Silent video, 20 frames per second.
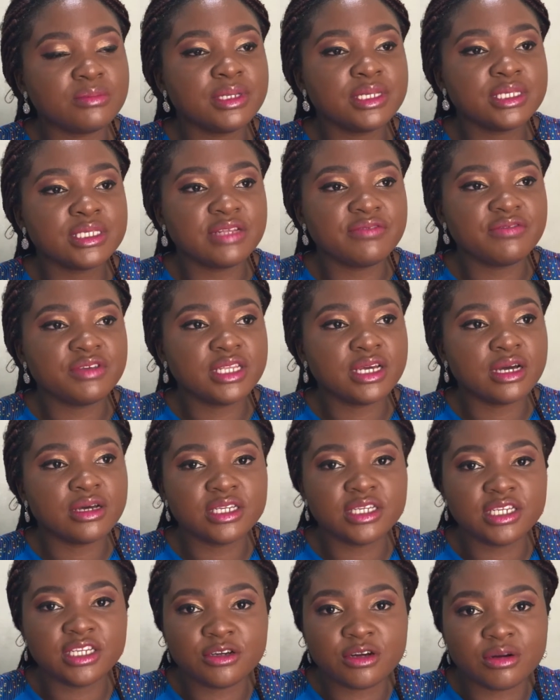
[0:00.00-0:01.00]
please leave it
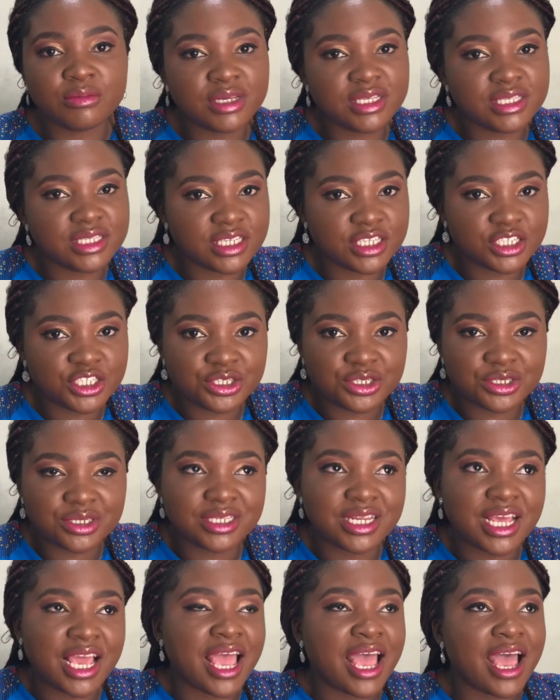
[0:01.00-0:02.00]
down in the comment
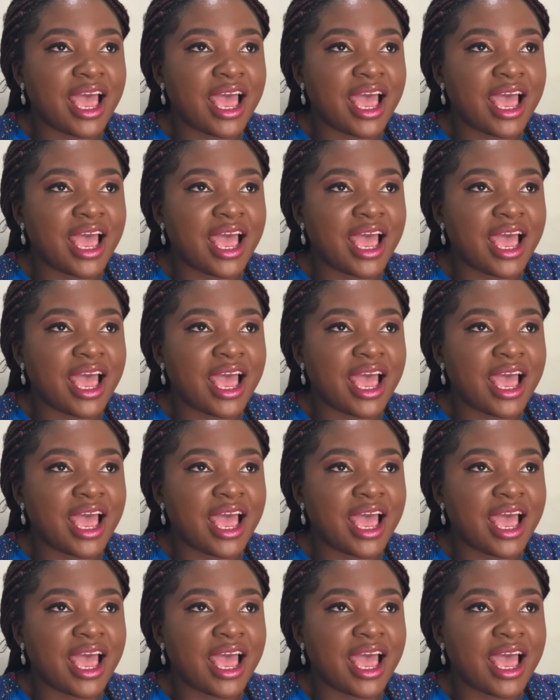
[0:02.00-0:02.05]
section.